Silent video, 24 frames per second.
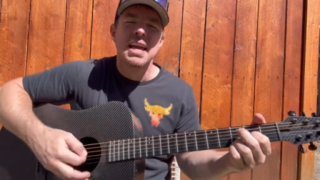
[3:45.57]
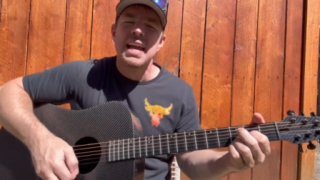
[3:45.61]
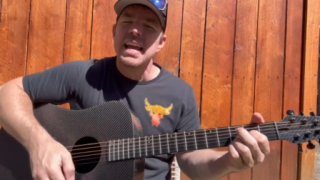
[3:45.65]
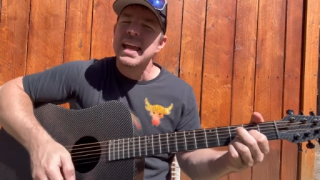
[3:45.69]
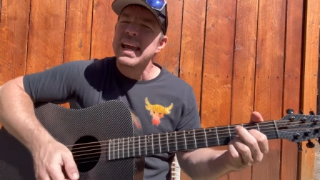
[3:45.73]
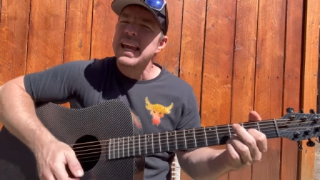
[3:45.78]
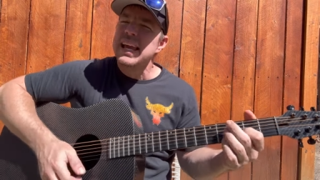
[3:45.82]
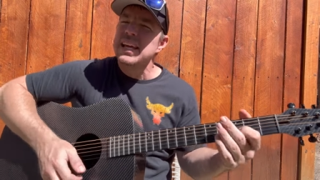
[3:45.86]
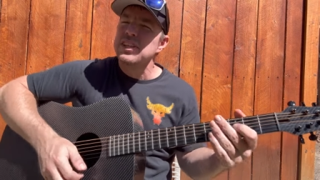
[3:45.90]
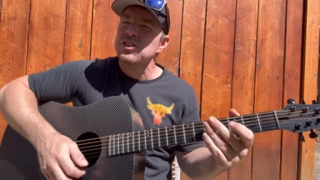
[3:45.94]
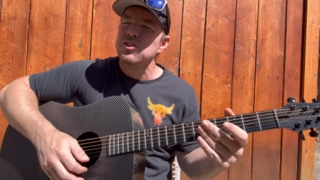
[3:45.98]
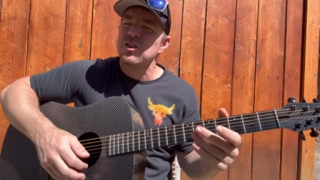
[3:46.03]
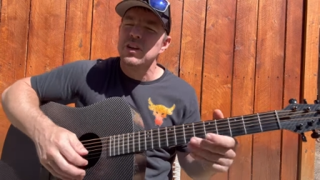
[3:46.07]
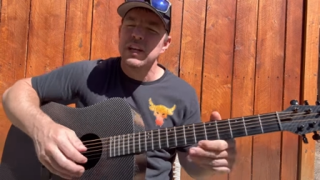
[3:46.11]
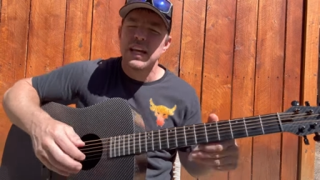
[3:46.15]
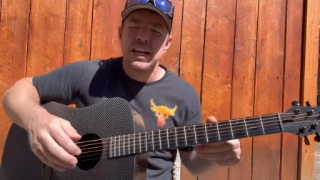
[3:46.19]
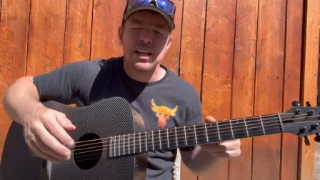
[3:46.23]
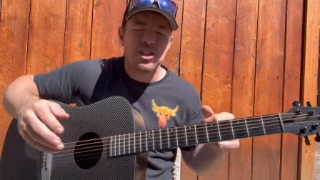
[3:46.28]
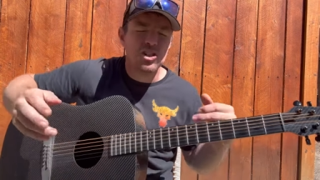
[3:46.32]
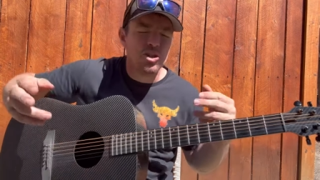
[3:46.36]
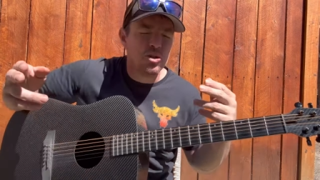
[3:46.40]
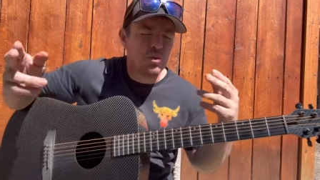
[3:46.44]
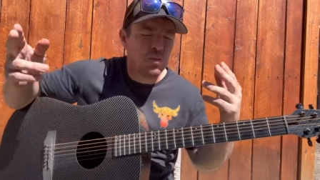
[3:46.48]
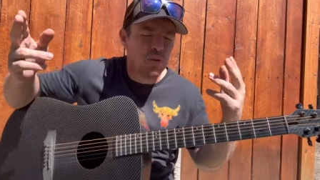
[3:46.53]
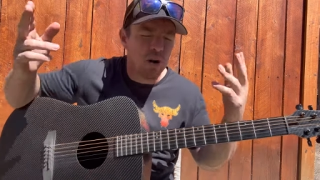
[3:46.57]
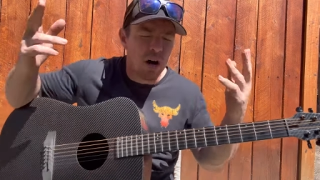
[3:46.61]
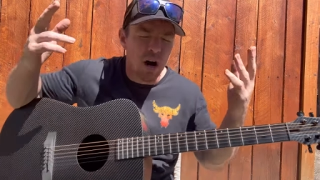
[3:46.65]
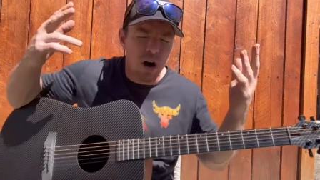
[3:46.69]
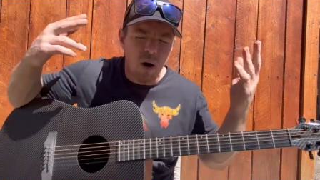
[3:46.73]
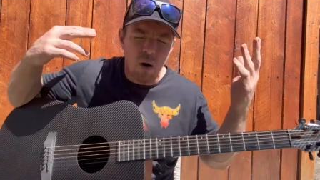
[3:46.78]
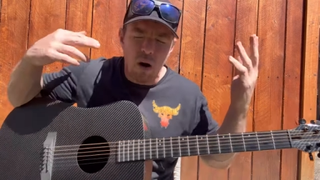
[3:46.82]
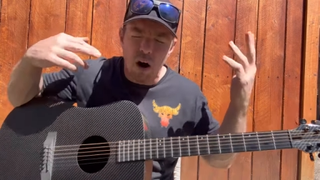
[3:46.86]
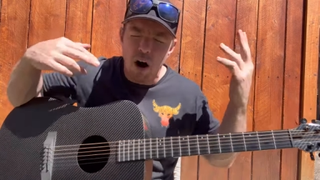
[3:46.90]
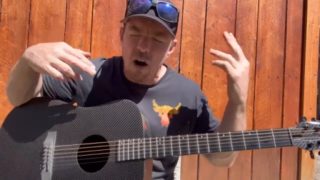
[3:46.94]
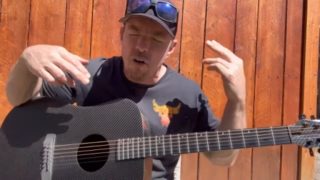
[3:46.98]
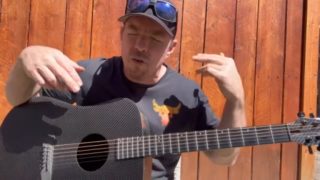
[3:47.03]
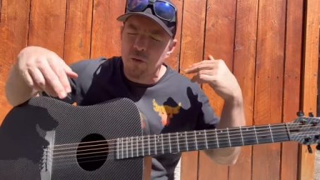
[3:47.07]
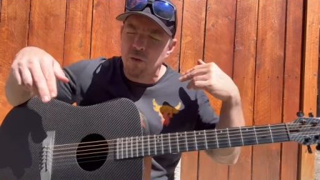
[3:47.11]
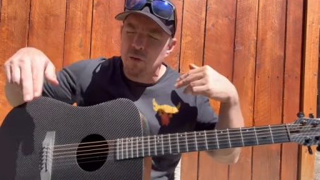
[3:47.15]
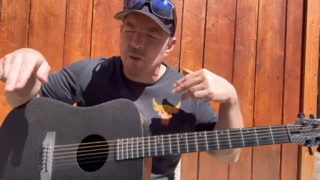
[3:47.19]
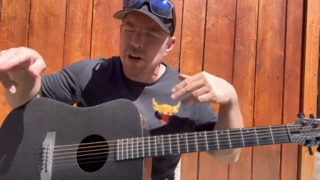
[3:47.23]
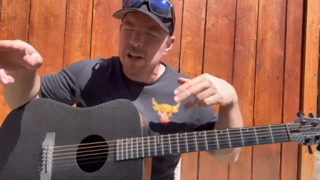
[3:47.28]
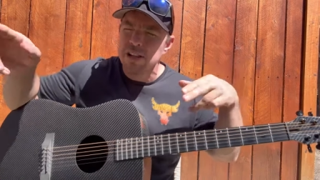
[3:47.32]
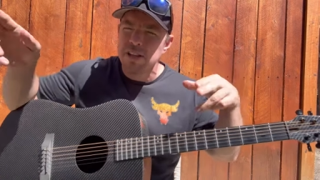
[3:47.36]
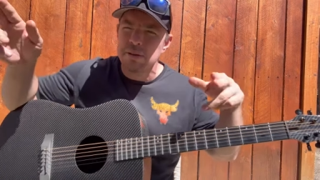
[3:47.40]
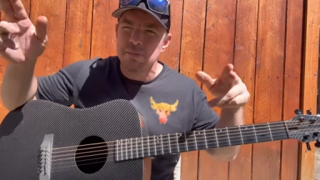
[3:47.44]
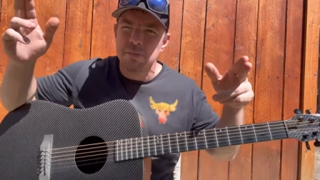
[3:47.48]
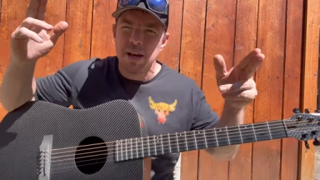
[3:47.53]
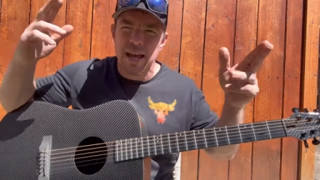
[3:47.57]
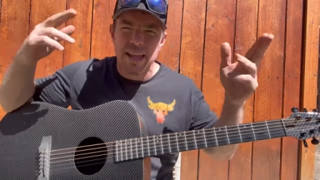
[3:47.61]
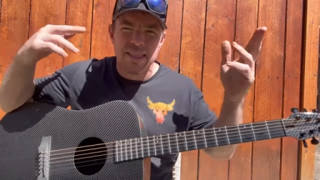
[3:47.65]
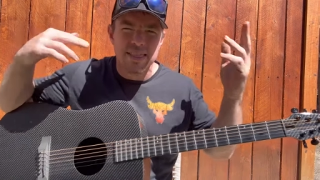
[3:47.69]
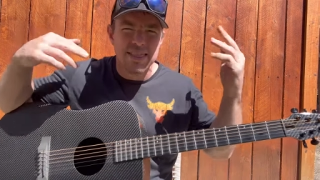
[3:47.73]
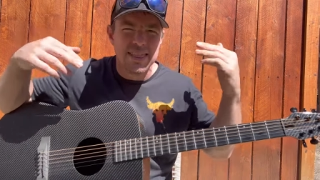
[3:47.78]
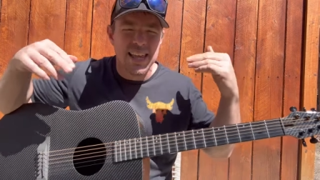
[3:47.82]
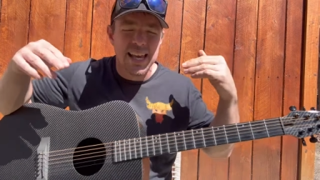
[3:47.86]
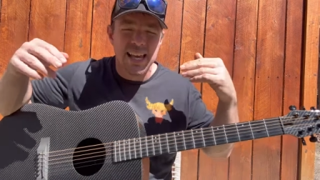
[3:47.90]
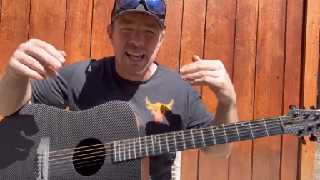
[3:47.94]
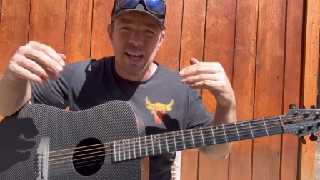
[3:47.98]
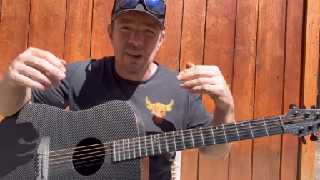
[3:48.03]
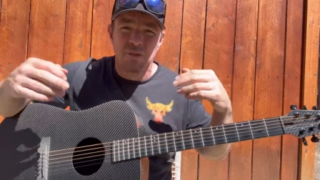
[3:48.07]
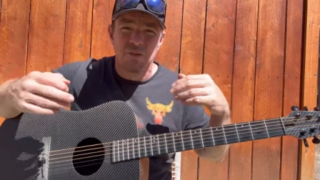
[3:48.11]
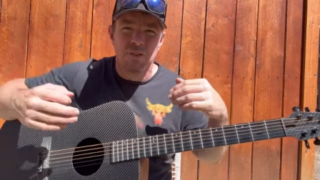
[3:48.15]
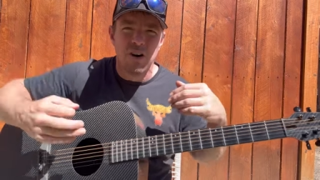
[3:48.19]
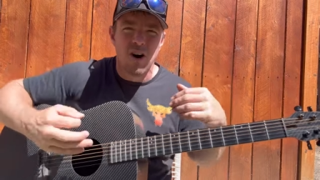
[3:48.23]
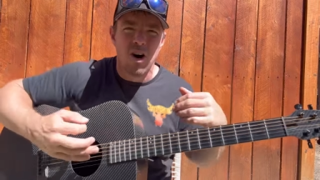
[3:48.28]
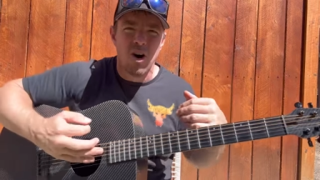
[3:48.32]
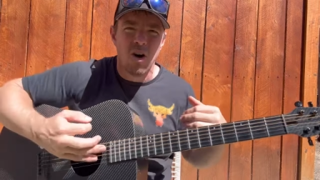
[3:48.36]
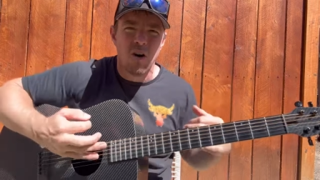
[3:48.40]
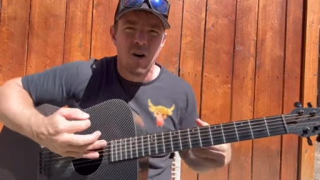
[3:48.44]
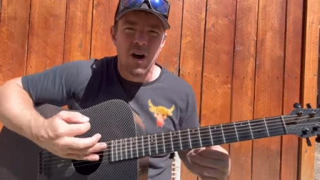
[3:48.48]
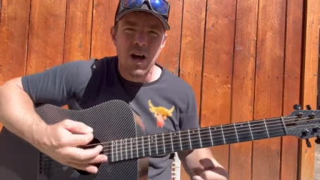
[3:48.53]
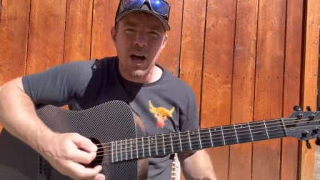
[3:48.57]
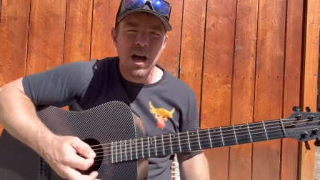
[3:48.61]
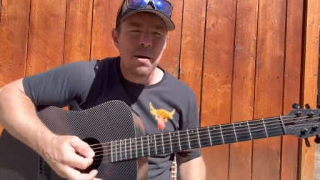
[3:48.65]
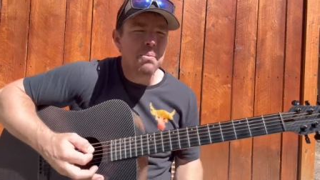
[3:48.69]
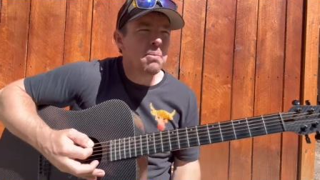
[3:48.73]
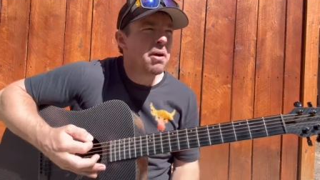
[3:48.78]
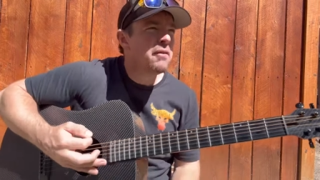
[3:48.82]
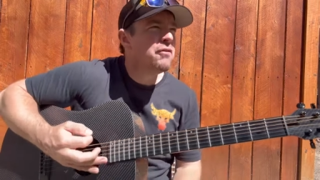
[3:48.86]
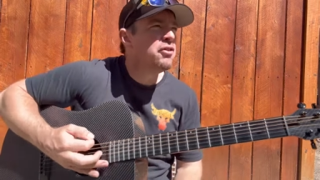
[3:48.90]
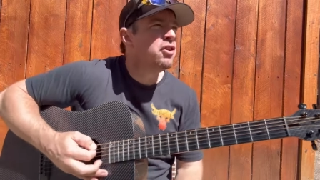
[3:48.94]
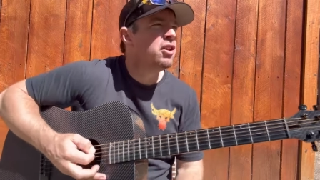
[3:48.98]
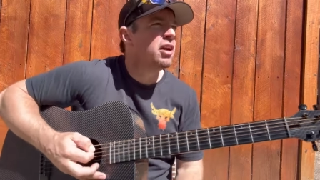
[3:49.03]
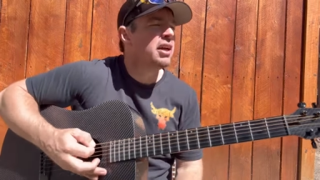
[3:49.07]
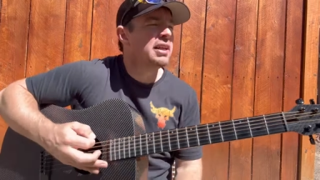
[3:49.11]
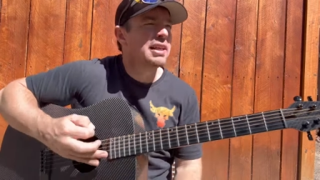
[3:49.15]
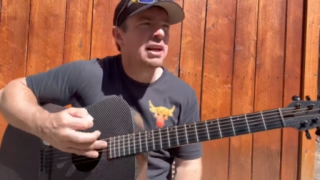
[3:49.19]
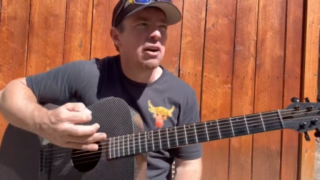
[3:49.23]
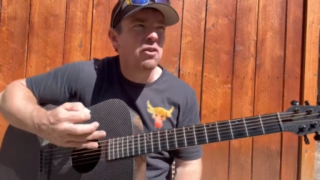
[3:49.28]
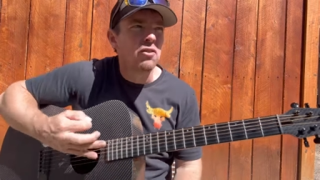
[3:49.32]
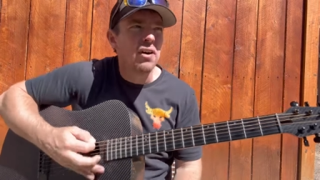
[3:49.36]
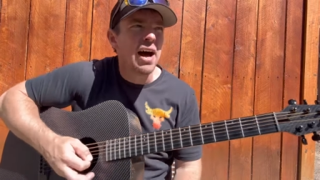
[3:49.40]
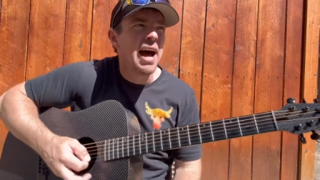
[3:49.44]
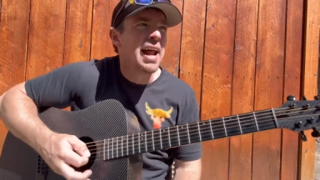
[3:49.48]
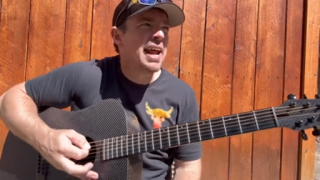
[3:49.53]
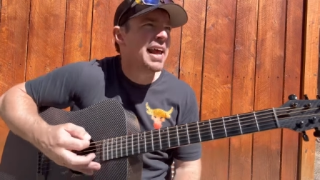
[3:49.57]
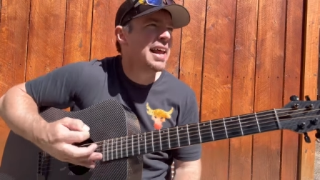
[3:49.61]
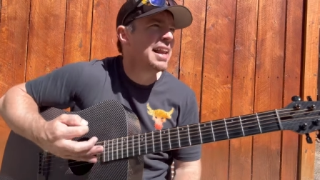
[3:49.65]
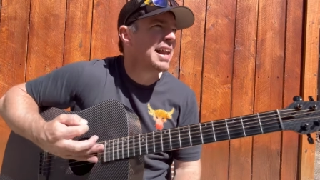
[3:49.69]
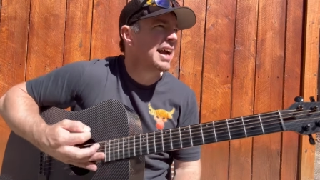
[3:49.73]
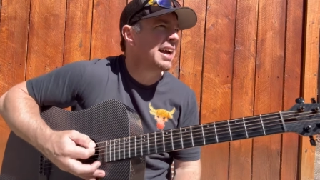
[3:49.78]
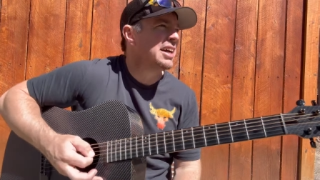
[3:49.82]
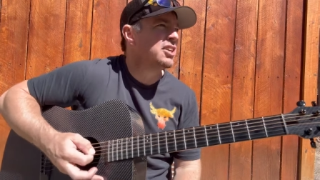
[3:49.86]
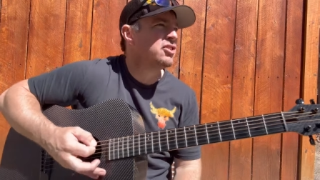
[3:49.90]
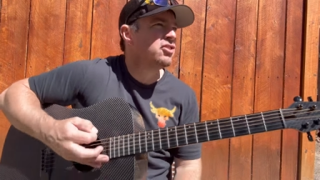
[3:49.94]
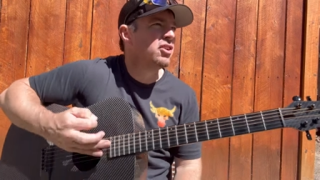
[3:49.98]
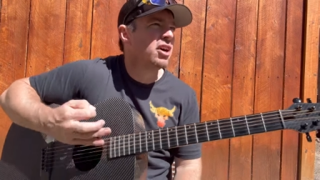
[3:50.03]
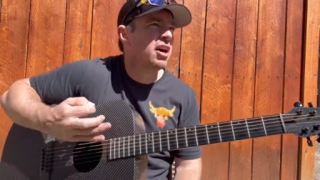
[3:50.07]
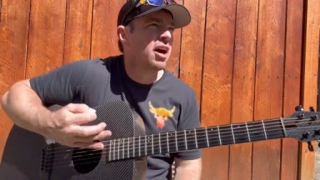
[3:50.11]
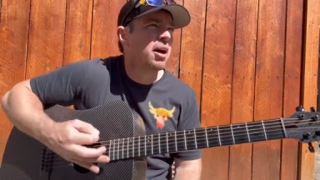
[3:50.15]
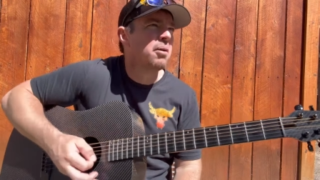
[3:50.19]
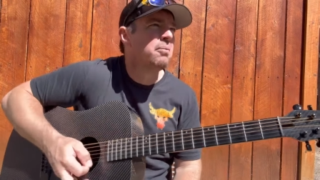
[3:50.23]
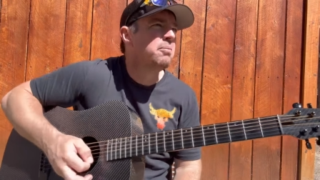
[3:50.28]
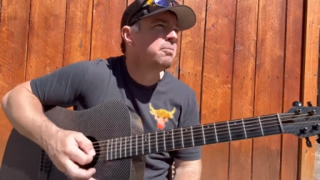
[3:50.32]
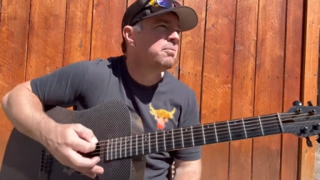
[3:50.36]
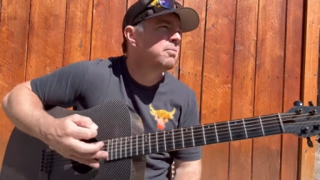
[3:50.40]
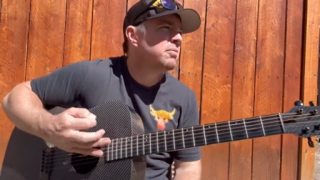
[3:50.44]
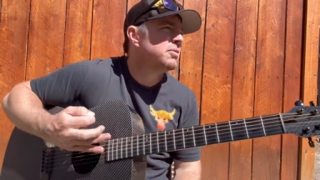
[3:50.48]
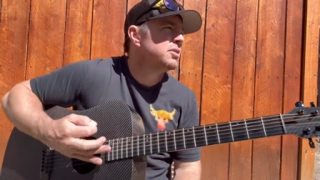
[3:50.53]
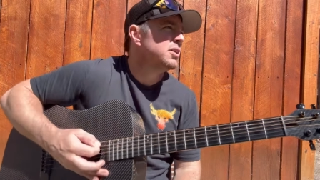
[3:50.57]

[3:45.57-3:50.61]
up, it's gonna get you off rhythm and thinking wrong. But if you look at that right hand like a drum,